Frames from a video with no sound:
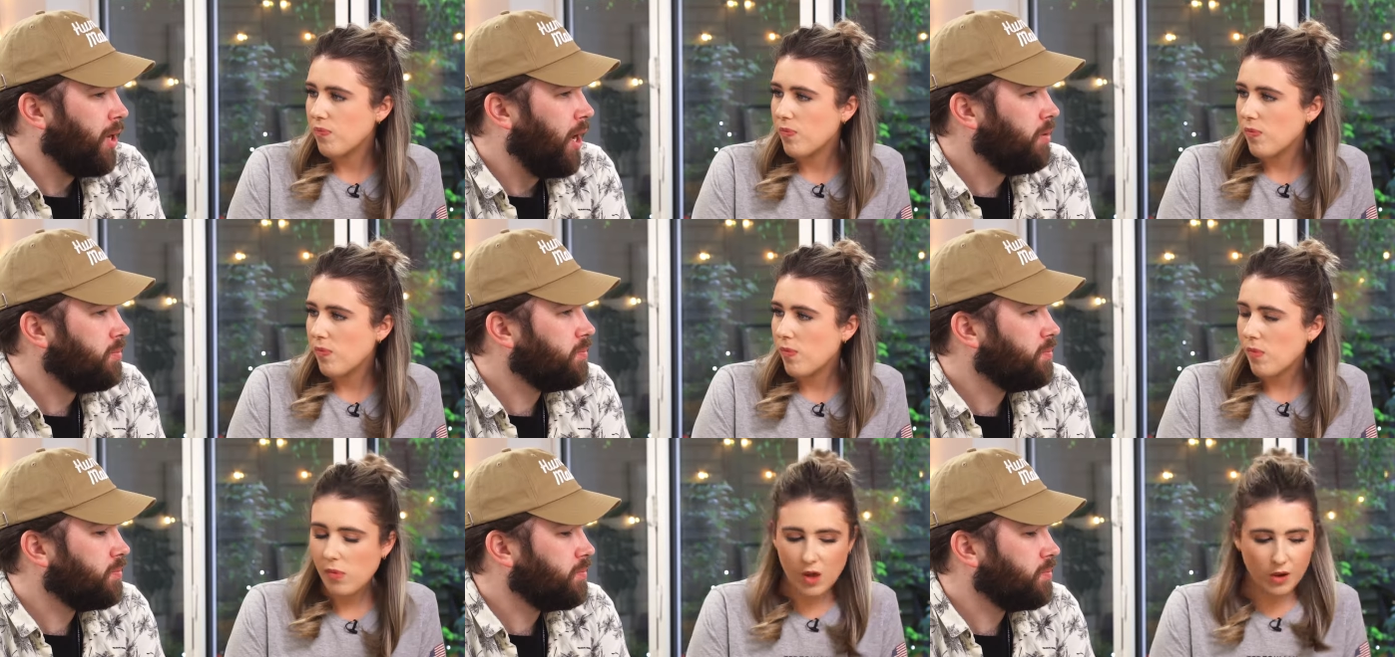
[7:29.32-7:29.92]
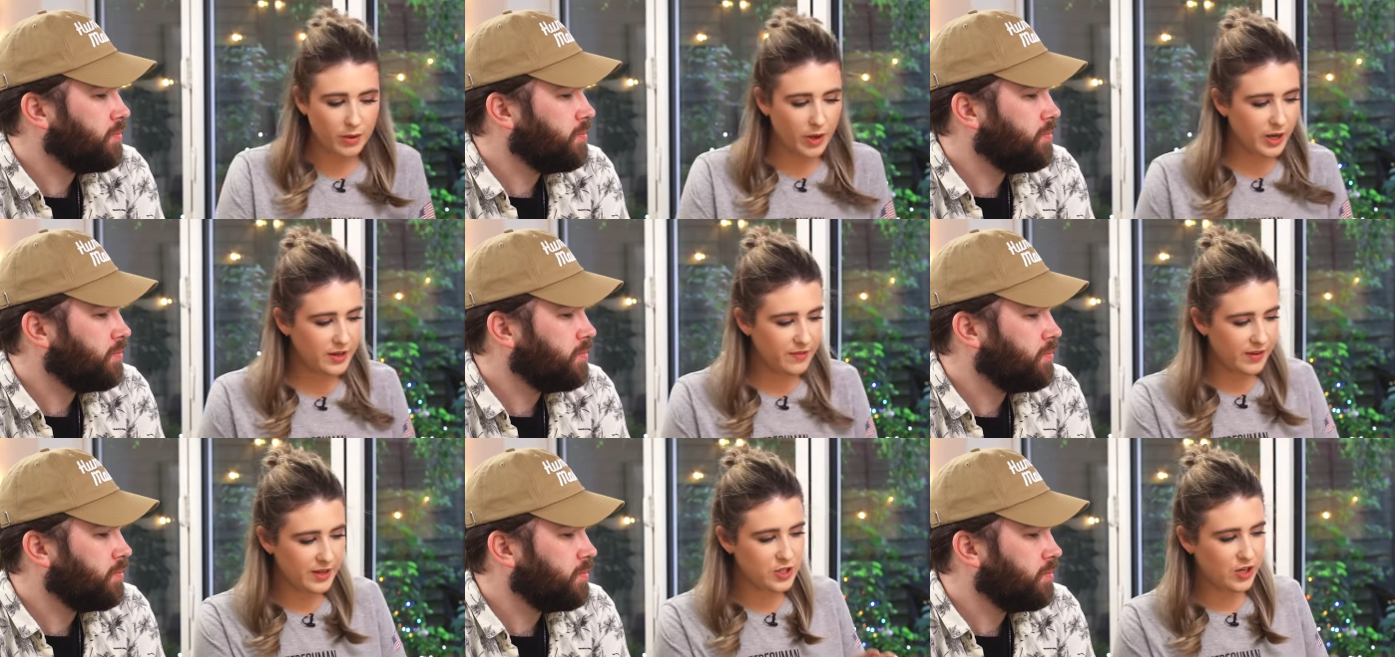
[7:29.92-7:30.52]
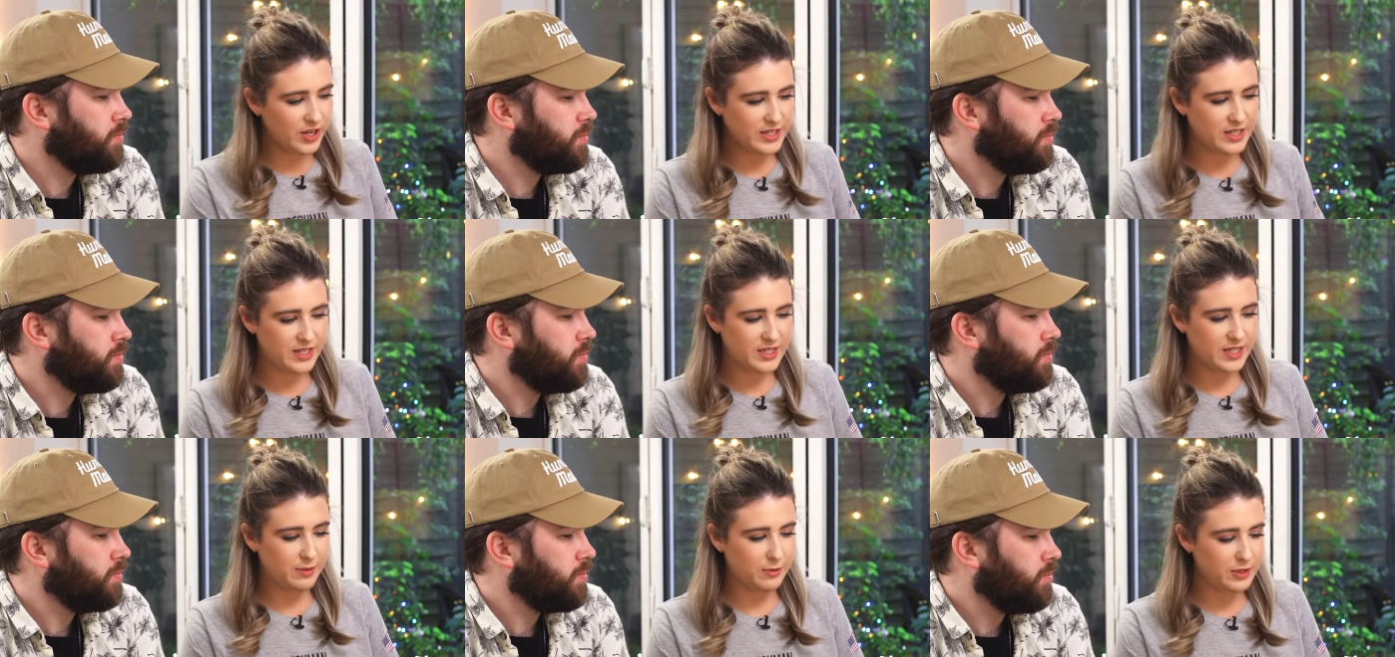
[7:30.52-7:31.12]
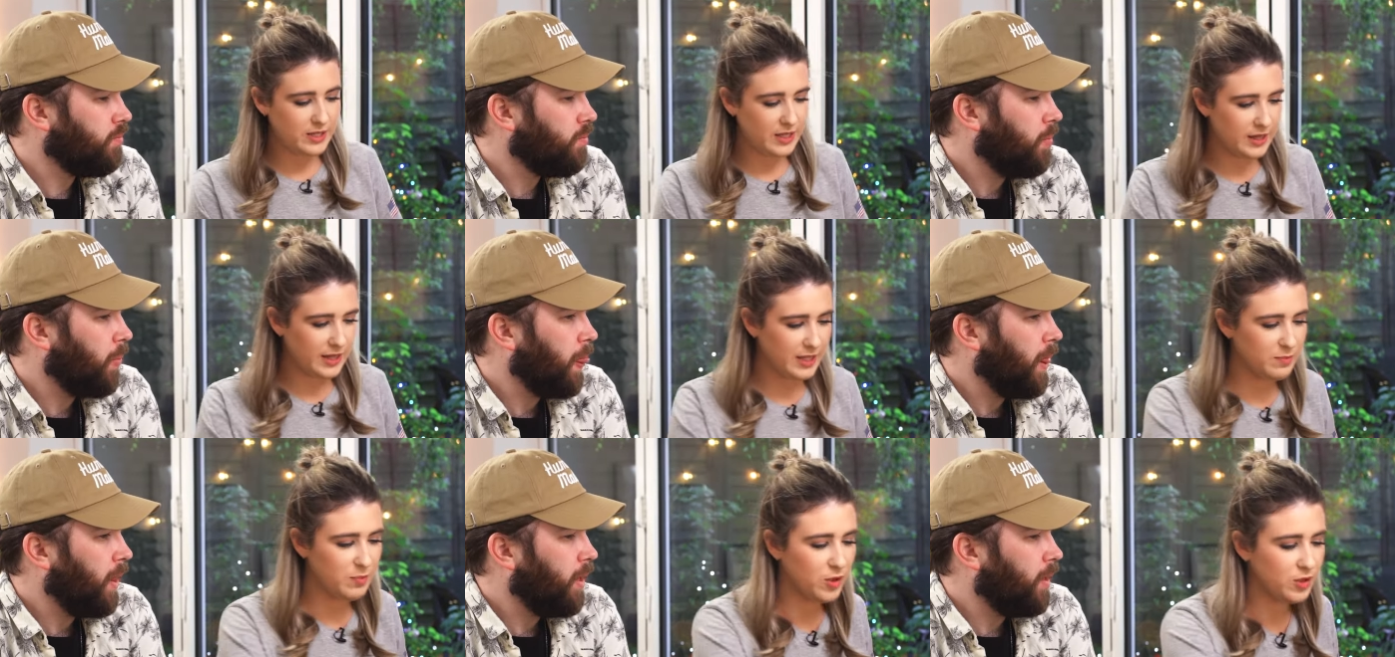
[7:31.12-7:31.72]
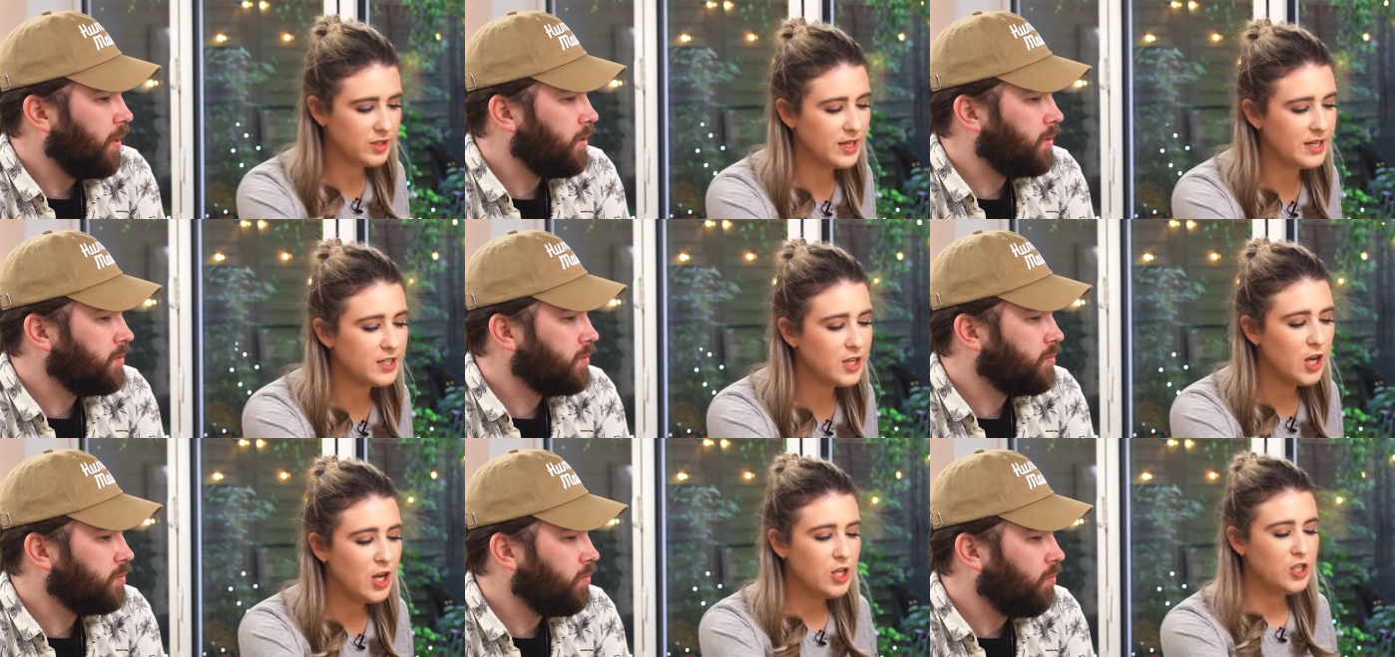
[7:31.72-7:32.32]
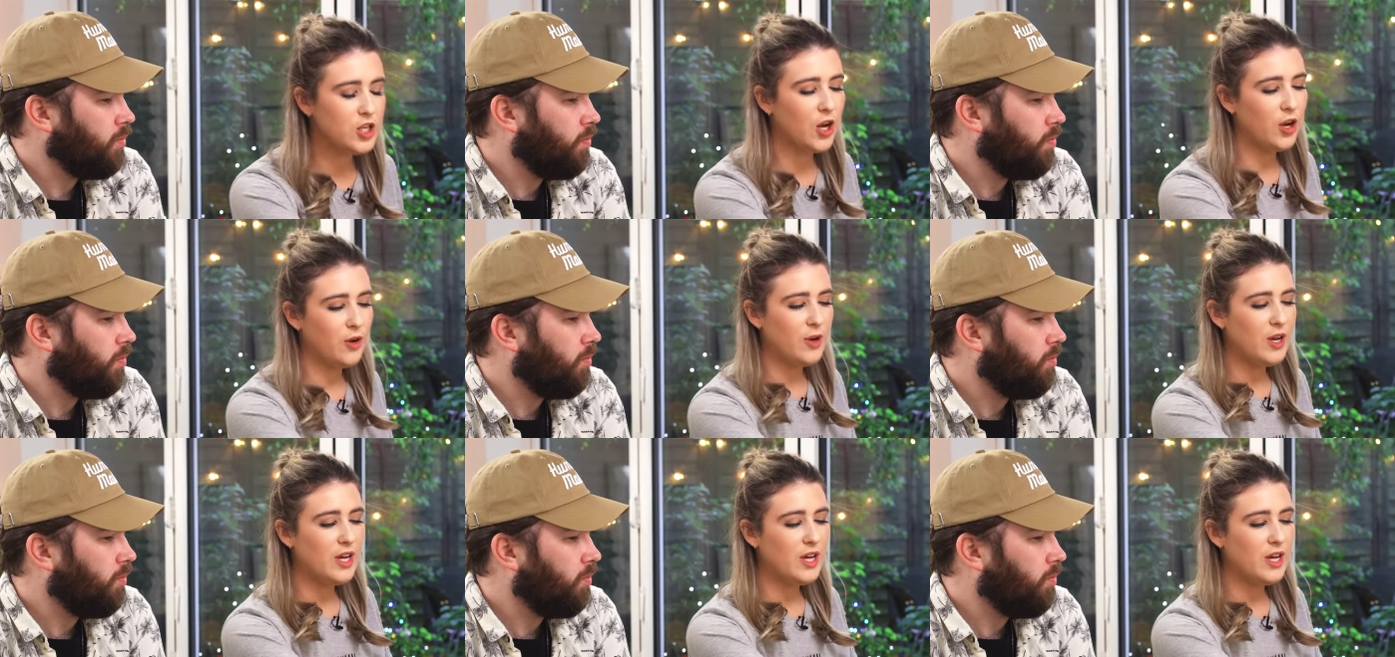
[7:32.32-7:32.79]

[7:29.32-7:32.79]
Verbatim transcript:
Speaker 1: Yeah. I'm kind of interested to see what's in these boxes. So